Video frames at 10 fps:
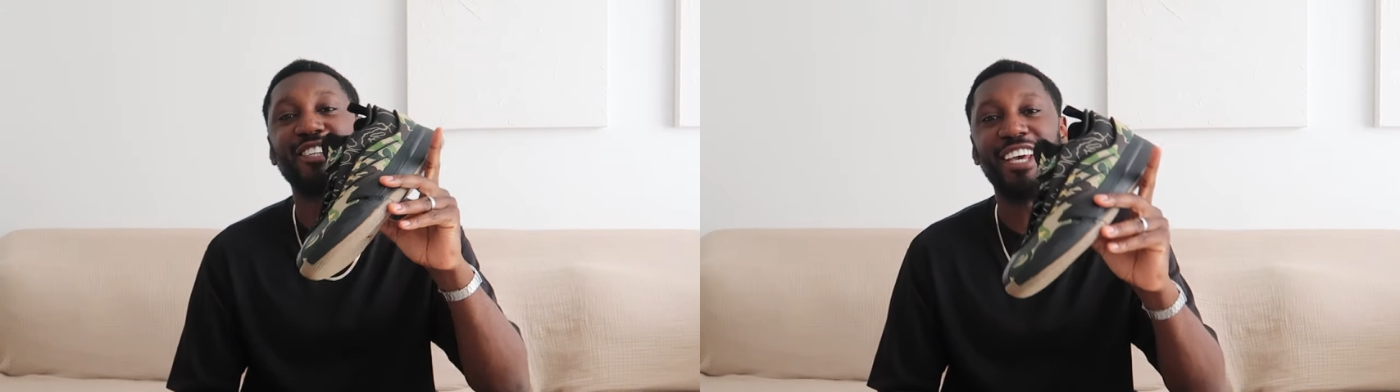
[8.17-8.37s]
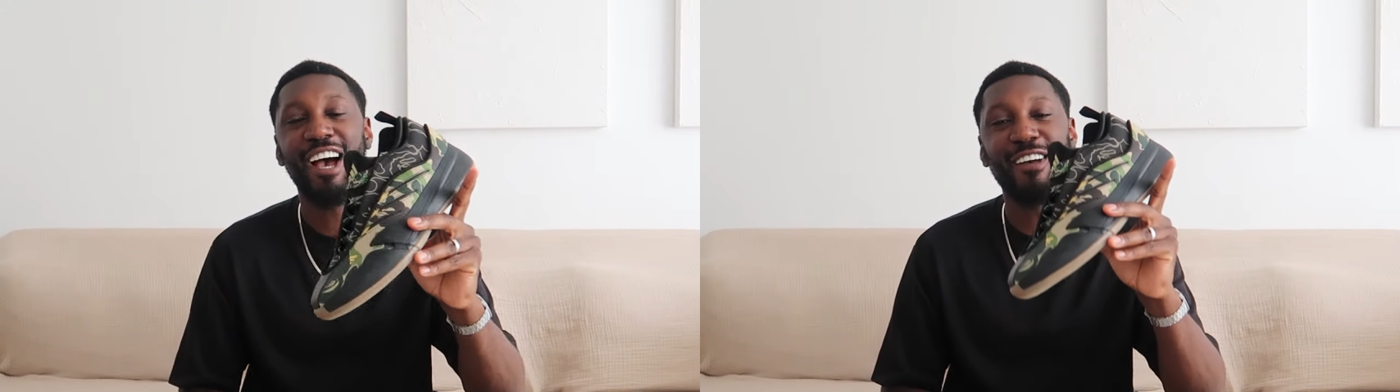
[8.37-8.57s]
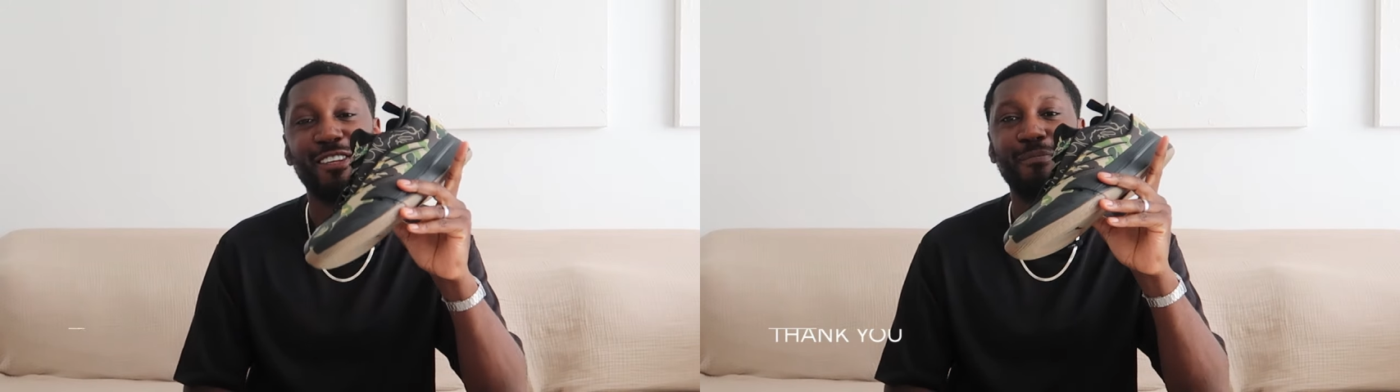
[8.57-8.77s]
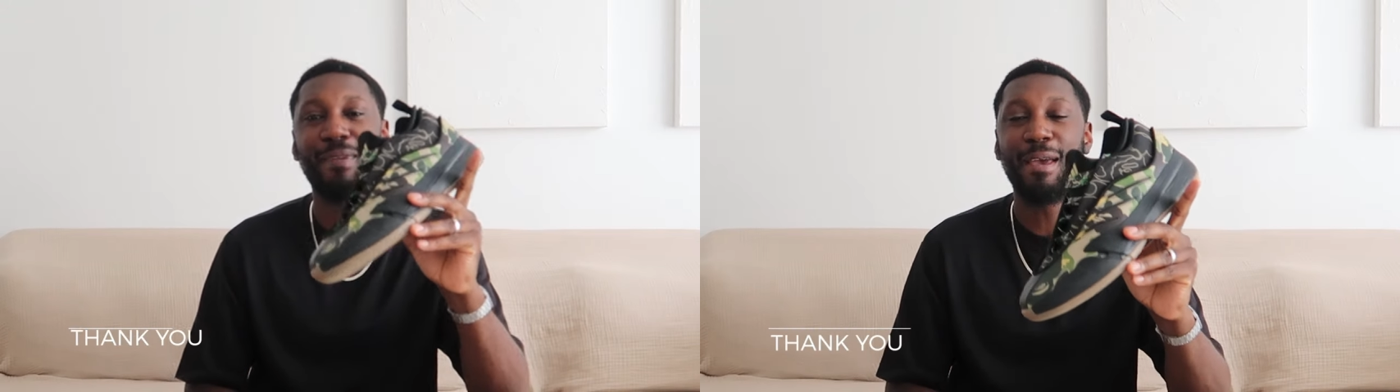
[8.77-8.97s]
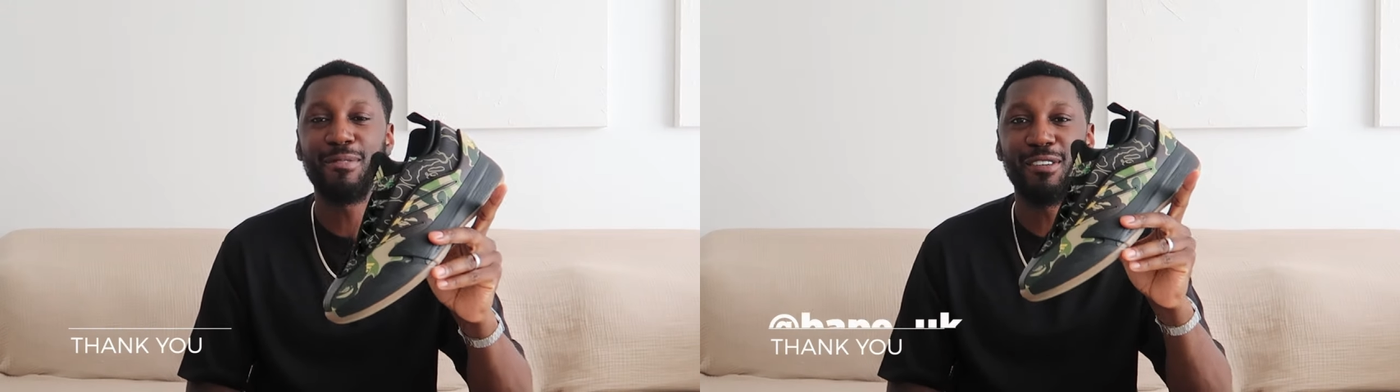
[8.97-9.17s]
shout out to
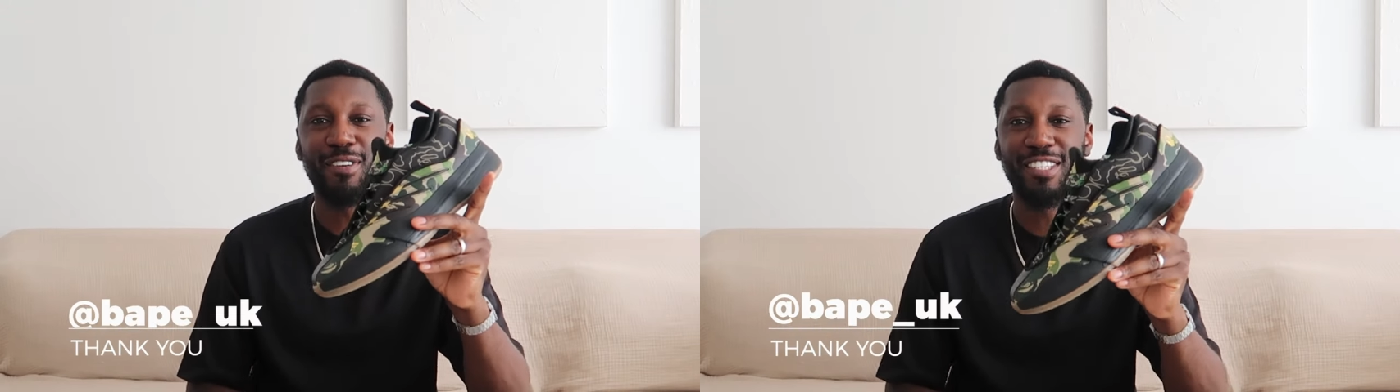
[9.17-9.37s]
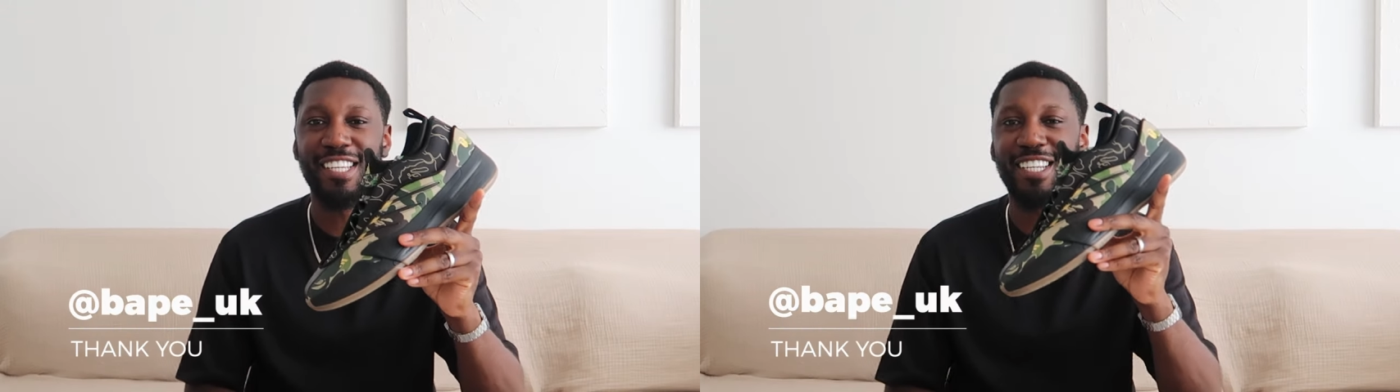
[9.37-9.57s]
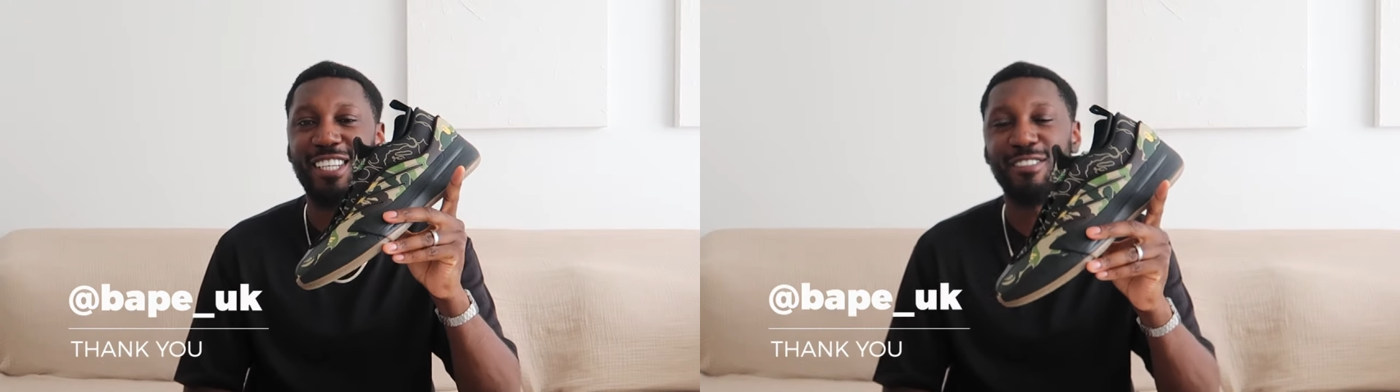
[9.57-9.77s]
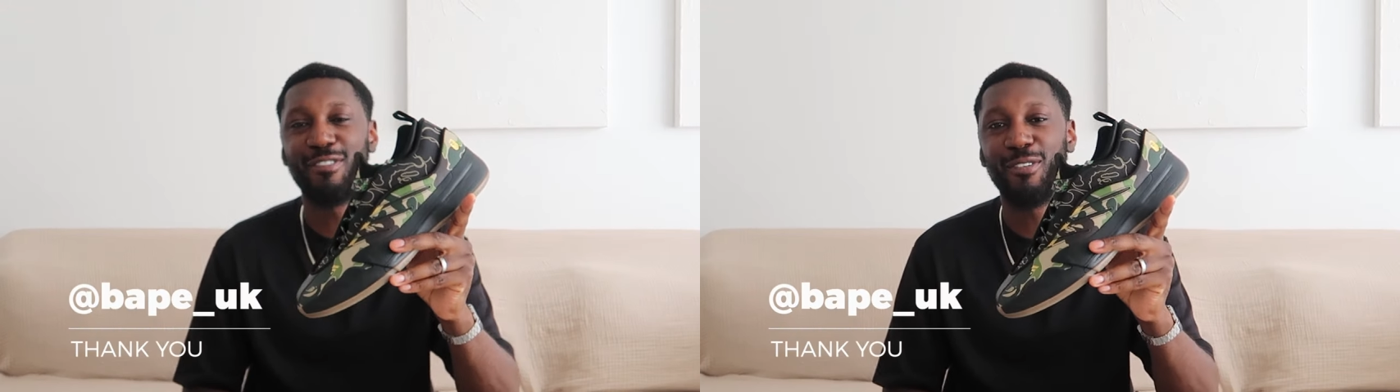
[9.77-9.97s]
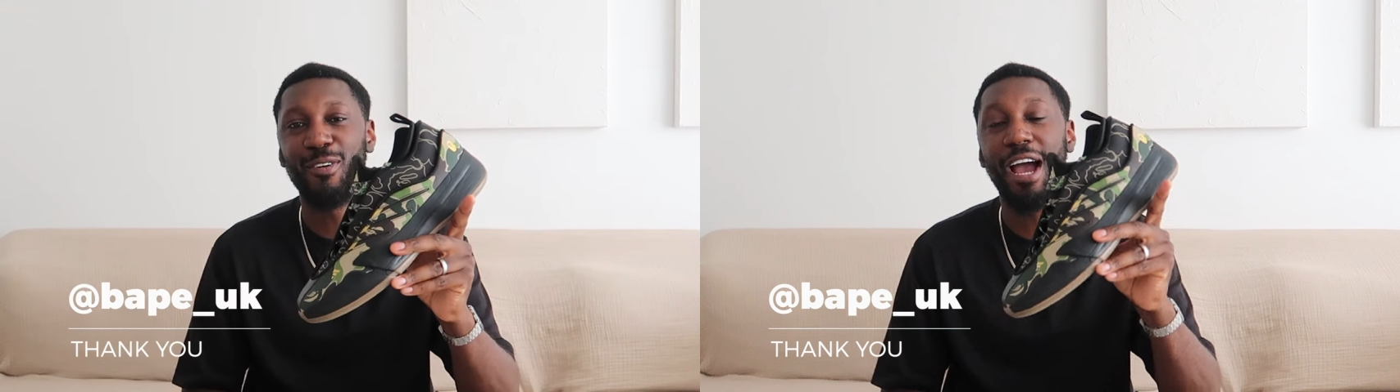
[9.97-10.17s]
BAPESTA for sending these
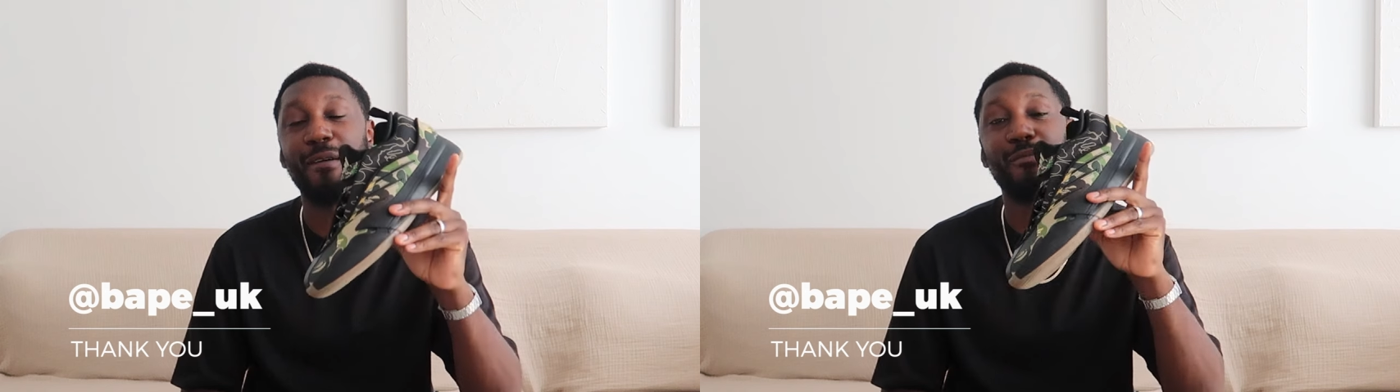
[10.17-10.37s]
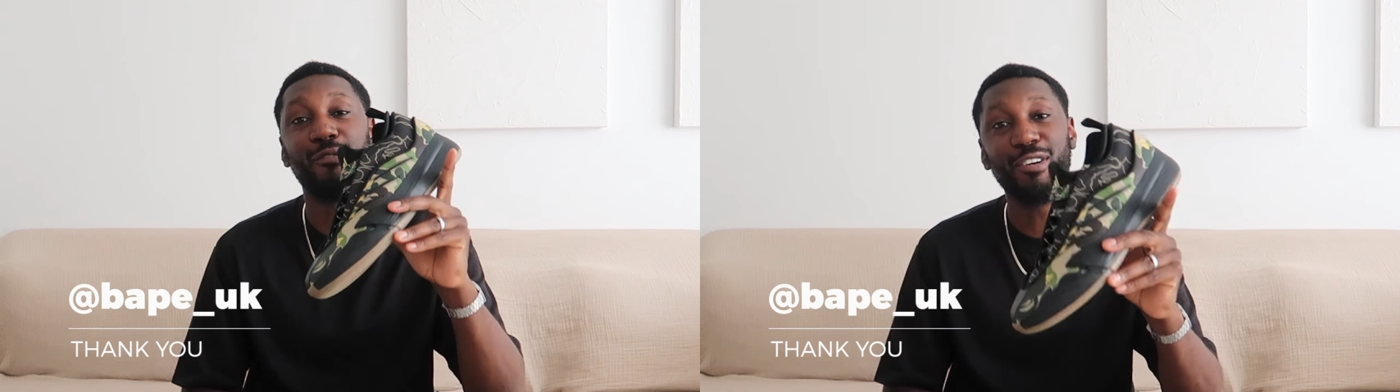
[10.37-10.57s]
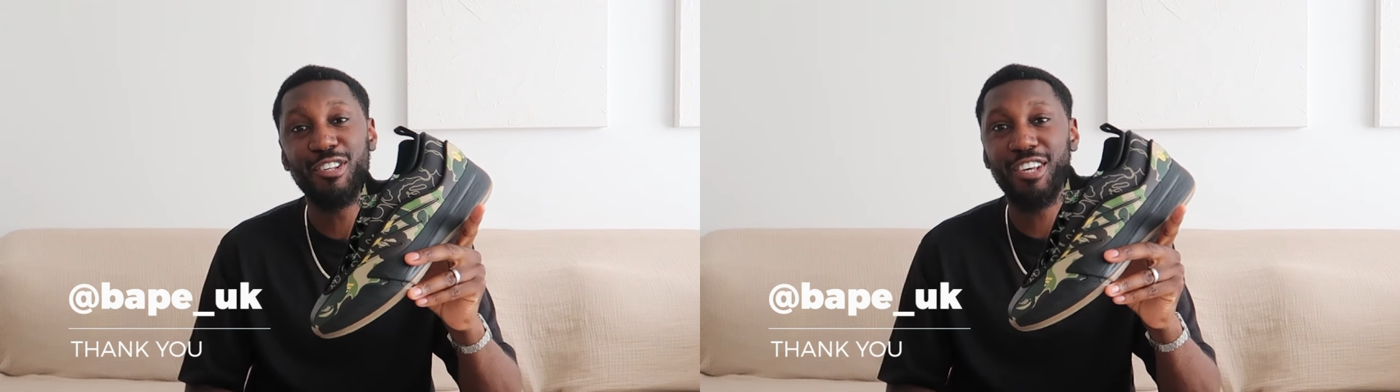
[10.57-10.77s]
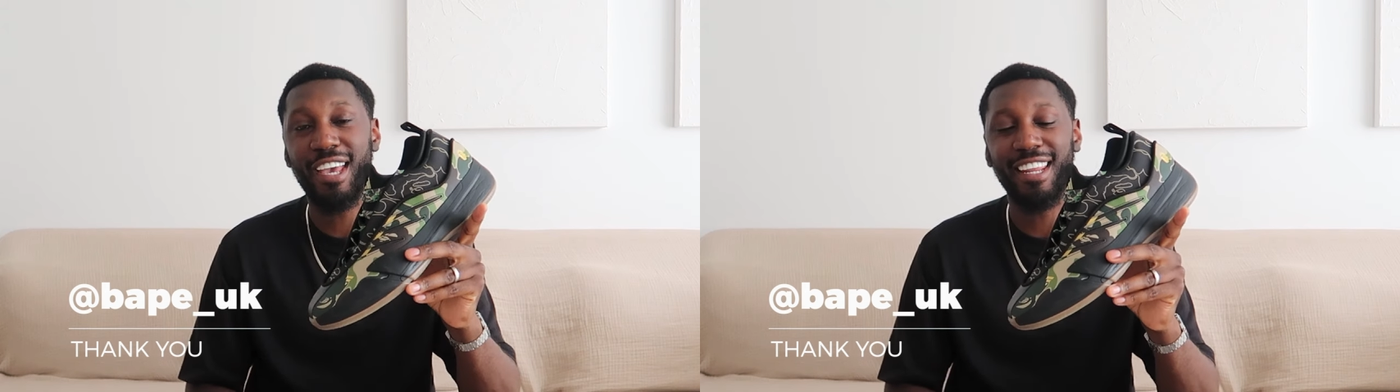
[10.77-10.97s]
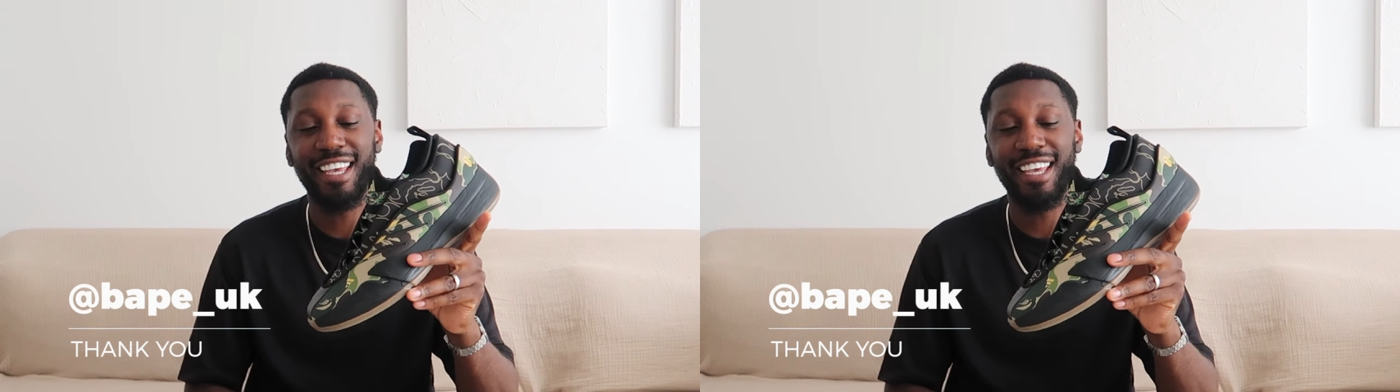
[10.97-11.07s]
through. I appreciate